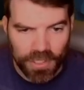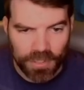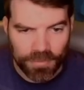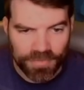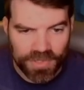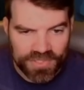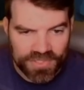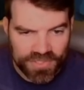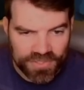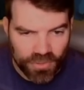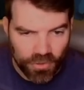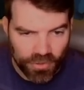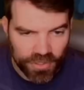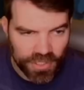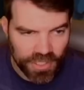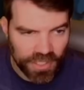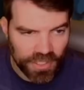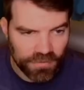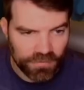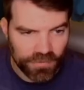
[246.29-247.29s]
This is going
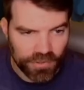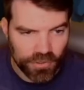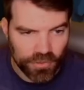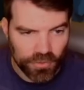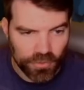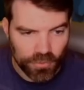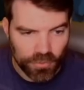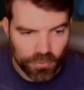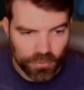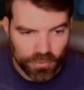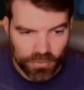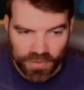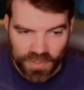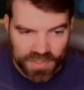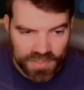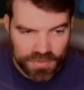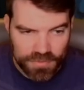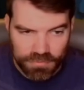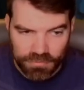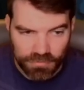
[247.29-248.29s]
to give you
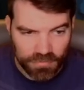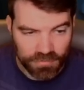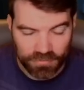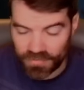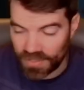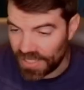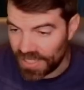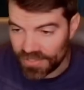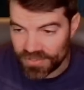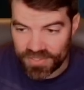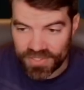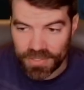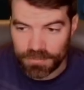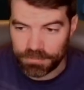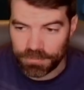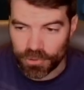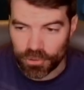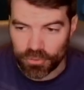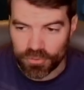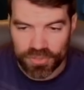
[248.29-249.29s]
this instant
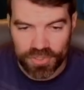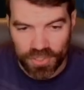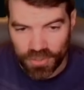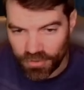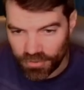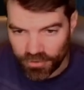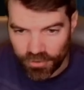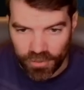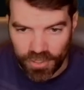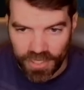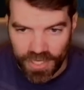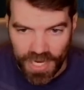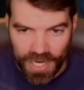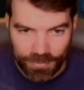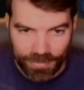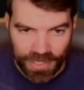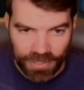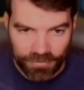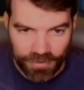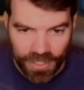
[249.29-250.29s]
boost, 30
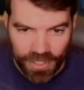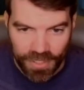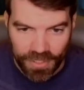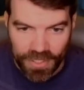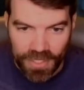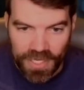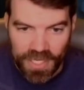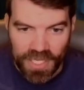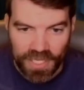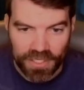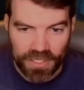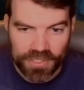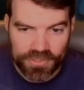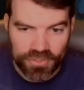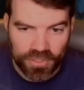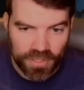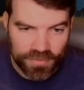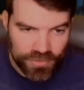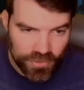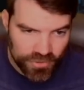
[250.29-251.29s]
combat rating, and it also
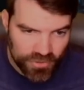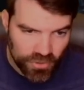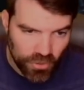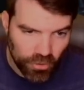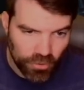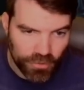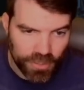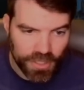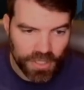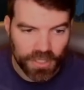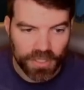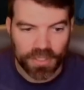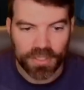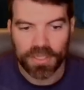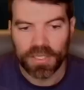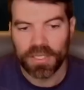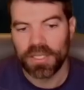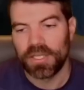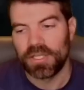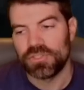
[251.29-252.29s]
gives you Scoria
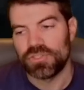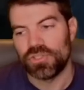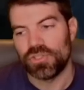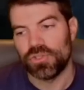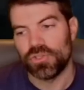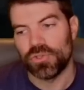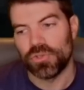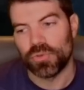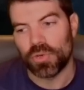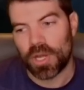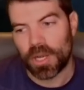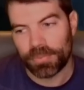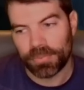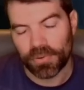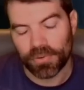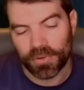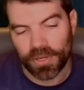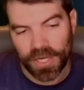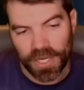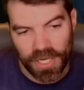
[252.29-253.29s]
to
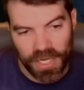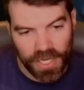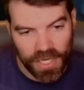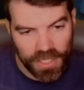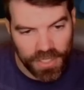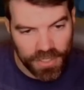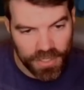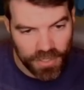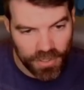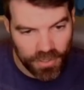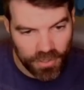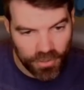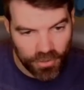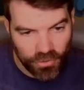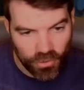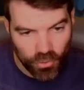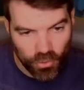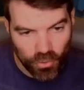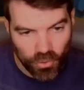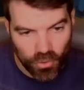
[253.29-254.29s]
upgrade
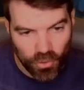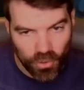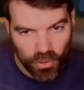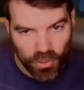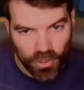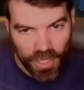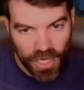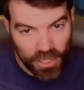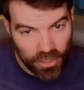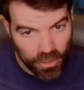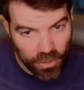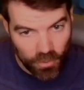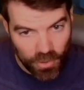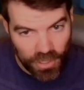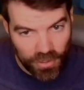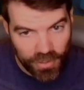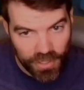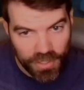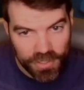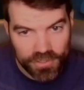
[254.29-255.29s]
your
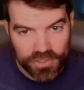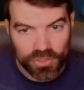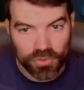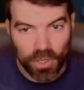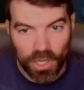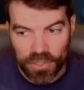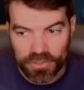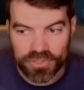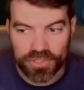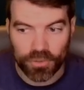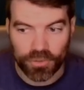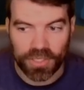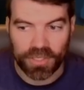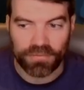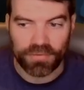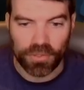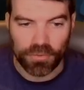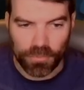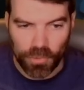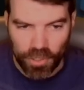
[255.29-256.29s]
Helliquary to also
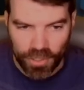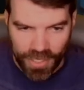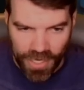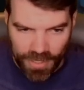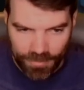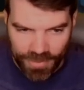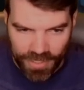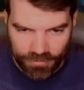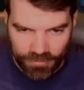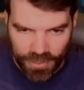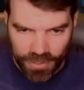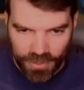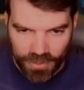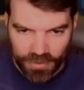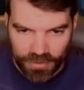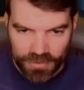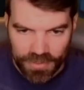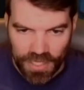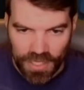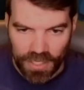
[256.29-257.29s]
give you more combat rating.
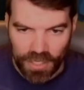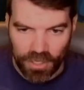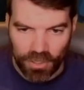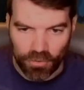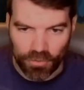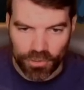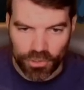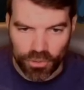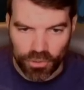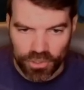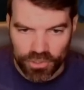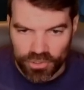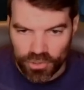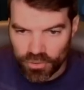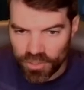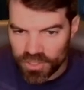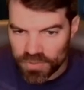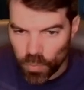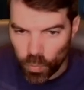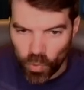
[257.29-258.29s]
Now, you can do
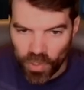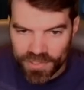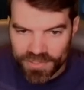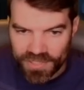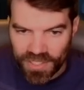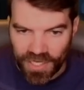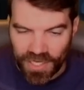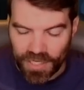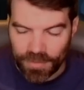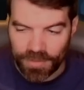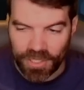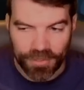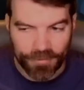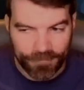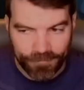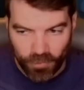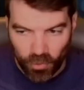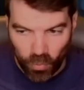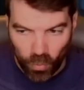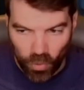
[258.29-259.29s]
these one time in a
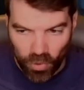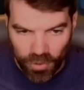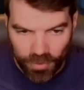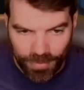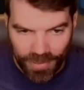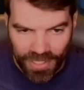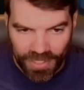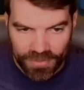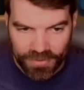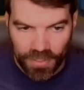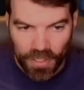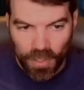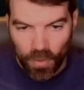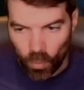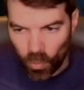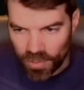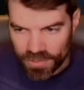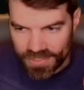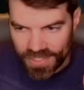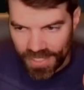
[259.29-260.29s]
full warband,
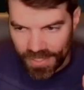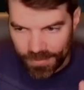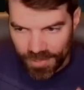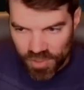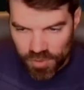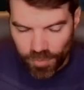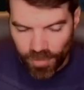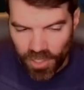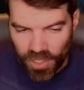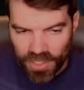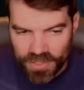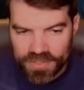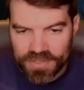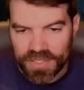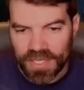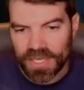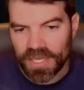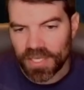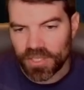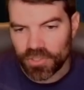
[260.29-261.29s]
one time each boss,
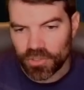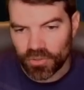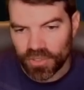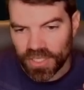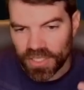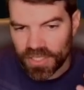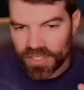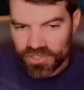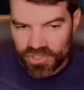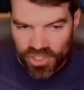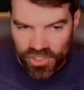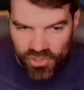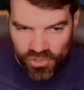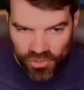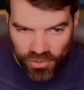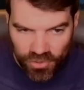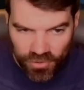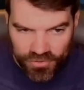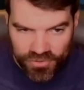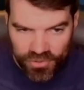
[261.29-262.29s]
and you'll get
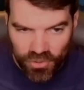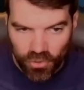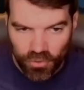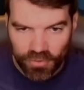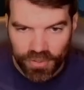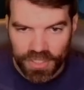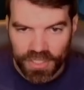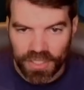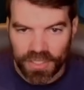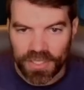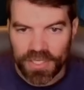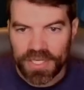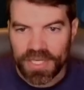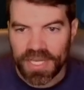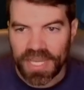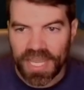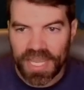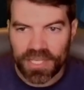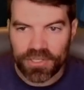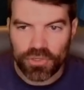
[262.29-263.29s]
additional Scoria,
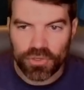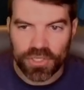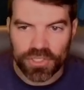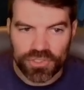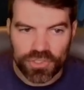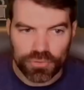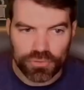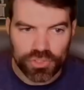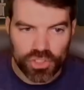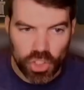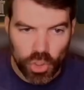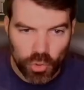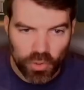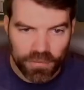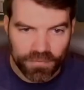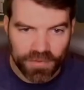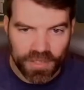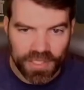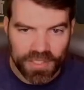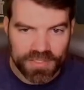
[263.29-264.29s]
and you can do 2
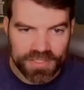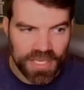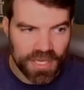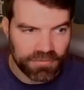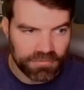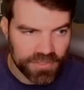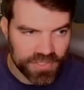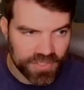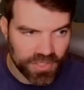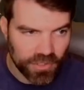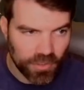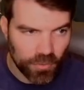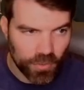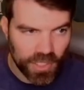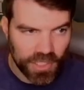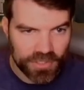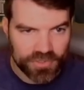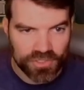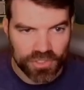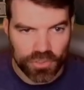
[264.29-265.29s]
of these every single
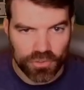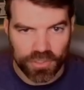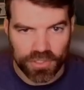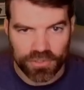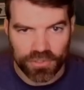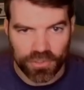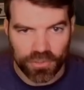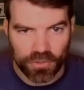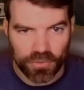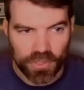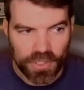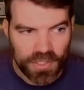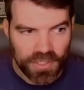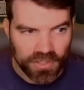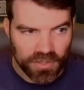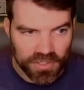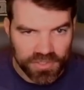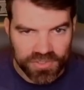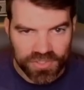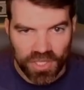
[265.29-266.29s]
week. So you can do
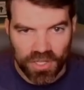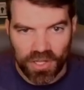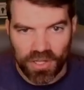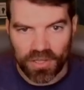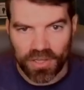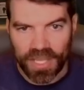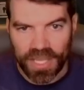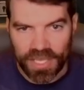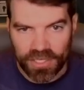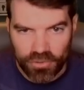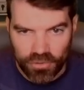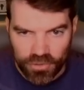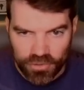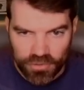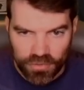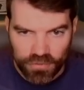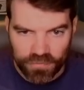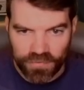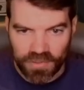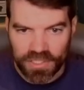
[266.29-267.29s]
Lasalle and you can
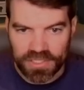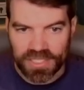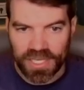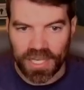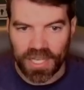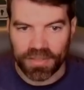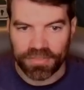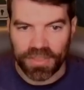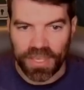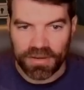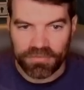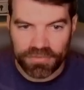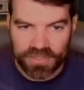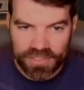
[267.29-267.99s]
do Vitoth every